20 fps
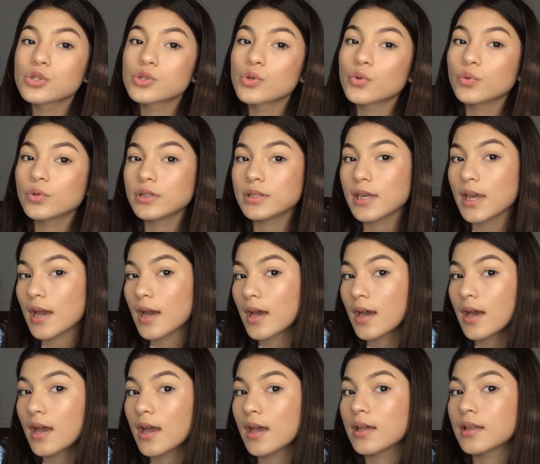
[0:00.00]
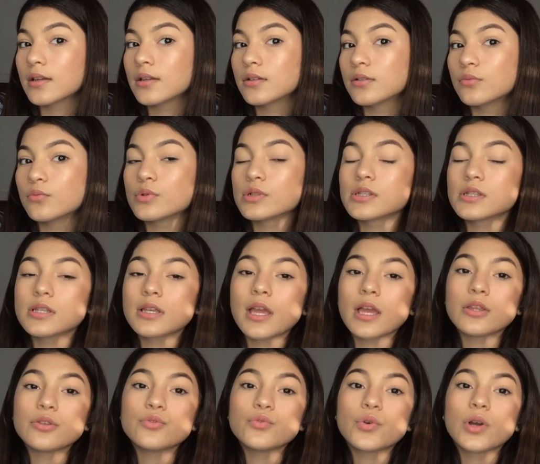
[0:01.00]
So yeah, and once
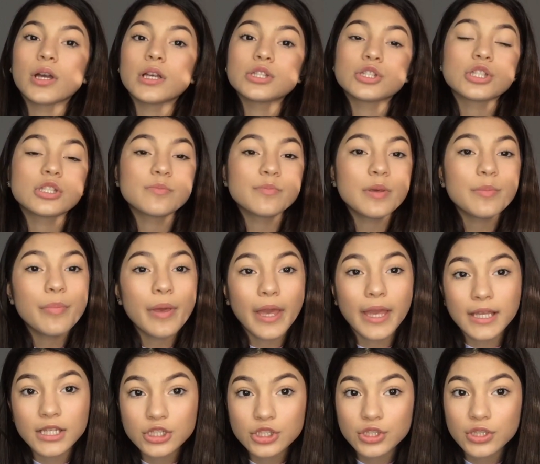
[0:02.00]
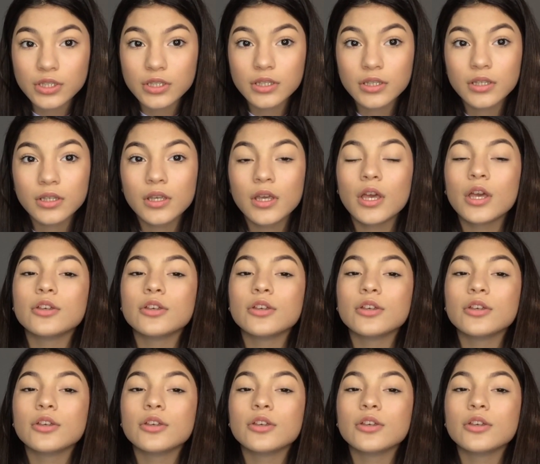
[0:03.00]
again, you guys just be patient.